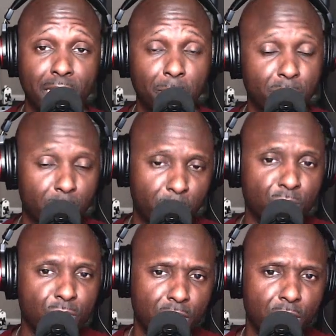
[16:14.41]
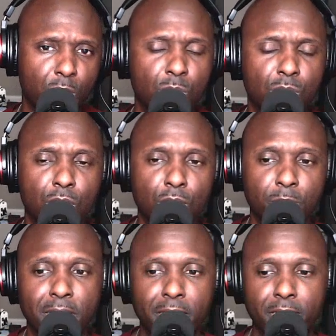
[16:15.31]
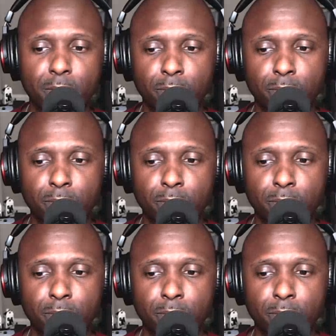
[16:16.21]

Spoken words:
I put up a video on my